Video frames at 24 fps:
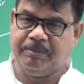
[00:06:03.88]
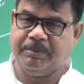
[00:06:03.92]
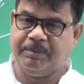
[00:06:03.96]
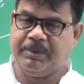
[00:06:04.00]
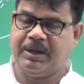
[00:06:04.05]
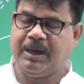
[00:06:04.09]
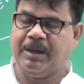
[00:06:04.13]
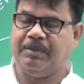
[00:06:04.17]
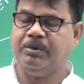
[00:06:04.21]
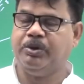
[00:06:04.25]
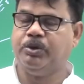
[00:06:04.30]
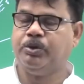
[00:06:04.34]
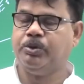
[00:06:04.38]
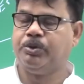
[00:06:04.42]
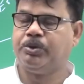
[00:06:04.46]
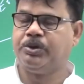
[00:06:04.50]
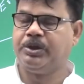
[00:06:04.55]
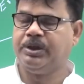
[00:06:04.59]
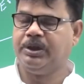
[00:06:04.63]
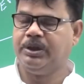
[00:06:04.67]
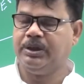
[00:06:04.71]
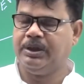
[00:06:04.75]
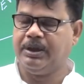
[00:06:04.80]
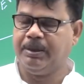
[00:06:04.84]
time, you
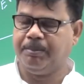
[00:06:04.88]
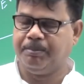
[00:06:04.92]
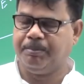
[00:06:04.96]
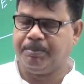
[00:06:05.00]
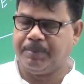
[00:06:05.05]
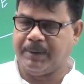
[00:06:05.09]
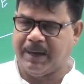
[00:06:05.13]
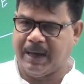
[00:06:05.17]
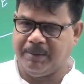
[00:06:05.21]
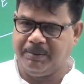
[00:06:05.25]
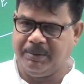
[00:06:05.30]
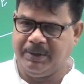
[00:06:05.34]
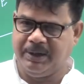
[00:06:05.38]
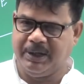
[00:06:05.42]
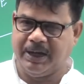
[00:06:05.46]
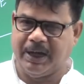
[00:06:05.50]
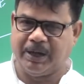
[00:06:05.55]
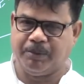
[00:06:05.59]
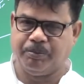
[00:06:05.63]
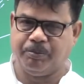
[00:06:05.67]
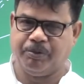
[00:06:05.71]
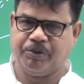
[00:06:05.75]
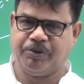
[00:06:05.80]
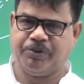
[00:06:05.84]
see the primary
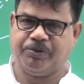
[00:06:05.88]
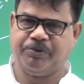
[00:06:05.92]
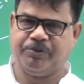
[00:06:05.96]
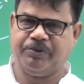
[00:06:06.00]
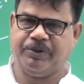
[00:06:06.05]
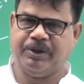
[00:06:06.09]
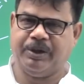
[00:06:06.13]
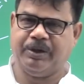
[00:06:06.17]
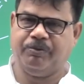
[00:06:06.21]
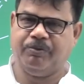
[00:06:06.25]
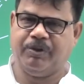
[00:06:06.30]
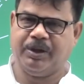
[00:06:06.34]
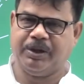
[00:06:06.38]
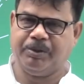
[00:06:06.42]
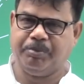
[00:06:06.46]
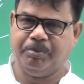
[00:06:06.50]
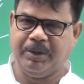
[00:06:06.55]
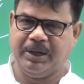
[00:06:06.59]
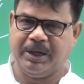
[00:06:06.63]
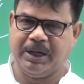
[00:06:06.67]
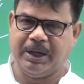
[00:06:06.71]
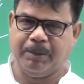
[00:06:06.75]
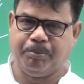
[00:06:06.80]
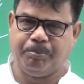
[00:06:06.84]
atmosphere was
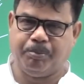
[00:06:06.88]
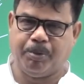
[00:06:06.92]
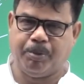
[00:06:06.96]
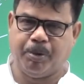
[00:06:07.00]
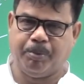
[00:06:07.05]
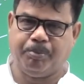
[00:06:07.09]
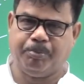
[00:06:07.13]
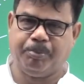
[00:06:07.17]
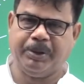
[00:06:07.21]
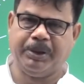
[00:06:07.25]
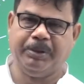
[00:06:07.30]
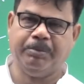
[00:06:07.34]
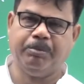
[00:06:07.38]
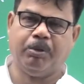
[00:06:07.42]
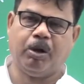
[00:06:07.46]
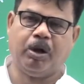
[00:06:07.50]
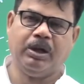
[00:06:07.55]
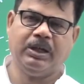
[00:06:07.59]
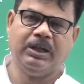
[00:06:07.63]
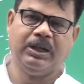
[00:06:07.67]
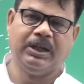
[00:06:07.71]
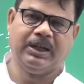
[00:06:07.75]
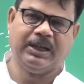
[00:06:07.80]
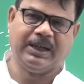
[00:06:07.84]
made up of
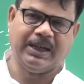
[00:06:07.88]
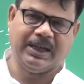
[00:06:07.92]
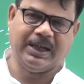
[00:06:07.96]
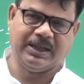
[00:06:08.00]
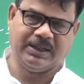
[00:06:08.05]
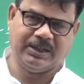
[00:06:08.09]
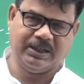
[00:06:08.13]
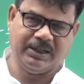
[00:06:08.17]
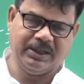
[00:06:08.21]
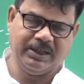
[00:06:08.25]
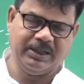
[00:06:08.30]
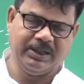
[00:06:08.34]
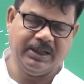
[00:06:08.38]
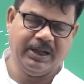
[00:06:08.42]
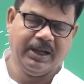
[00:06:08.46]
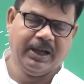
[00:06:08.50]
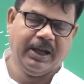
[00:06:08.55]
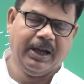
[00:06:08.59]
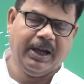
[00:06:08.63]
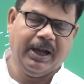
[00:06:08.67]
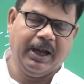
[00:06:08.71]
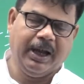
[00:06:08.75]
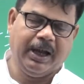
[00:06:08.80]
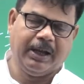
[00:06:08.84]
primordial gases,
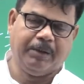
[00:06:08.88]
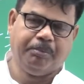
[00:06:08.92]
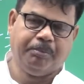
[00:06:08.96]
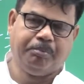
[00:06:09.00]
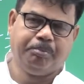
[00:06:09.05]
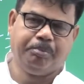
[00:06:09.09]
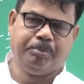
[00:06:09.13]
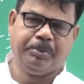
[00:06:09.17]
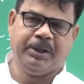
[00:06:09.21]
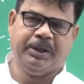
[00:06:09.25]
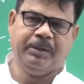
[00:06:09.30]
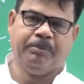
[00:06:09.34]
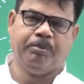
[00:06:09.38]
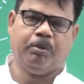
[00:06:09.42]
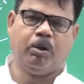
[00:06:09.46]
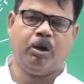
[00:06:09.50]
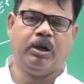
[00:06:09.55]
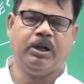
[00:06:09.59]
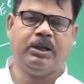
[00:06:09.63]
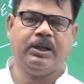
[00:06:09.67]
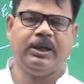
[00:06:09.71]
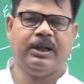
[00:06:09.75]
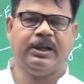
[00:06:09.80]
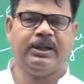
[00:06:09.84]
and
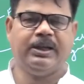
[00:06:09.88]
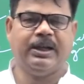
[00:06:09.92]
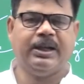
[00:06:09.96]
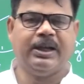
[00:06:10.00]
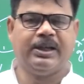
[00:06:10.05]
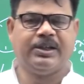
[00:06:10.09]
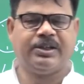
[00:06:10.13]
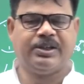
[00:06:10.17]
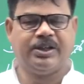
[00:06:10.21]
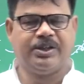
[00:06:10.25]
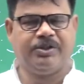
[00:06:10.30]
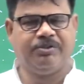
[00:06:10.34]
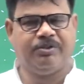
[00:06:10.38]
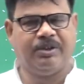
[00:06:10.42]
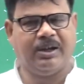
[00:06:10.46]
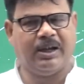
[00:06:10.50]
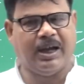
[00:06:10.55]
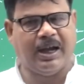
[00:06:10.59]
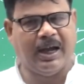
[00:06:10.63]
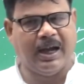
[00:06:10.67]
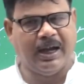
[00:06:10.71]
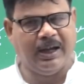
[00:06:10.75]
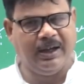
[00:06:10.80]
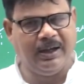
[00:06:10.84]
primordial gases were
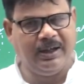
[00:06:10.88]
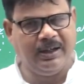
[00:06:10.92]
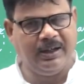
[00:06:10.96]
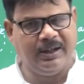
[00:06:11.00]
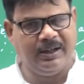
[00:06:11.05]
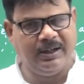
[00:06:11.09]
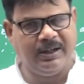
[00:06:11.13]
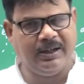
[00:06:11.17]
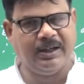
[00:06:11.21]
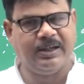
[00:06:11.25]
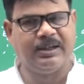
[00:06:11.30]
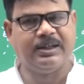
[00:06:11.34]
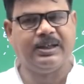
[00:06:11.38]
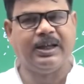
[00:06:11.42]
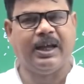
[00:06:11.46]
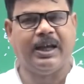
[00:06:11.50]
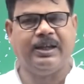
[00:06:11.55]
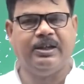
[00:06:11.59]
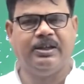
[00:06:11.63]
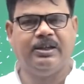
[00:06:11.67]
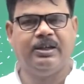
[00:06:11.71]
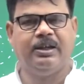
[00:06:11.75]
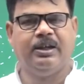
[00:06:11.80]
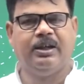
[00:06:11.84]
highly
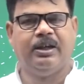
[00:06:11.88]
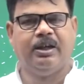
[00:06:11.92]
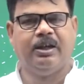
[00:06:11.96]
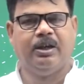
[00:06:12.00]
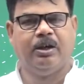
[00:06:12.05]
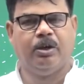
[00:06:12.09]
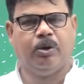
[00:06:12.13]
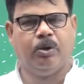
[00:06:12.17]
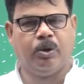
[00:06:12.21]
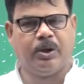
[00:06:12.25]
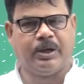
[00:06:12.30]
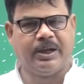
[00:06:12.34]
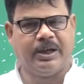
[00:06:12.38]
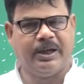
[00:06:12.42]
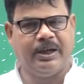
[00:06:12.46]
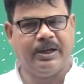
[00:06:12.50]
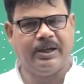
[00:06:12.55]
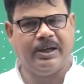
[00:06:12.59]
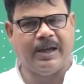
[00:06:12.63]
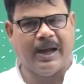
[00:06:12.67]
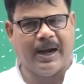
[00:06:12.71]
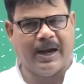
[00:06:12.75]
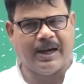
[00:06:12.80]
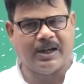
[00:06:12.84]
energized. Okay,
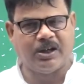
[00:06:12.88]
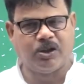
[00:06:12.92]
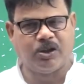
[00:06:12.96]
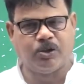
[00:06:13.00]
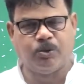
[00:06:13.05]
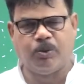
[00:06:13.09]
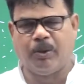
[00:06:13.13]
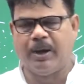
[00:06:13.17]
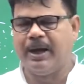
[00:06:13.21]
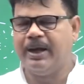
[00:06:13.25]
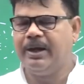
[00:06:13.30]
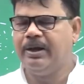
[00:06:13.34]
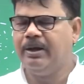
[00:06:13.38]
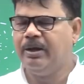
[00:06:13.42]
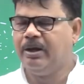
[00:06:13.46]
that's why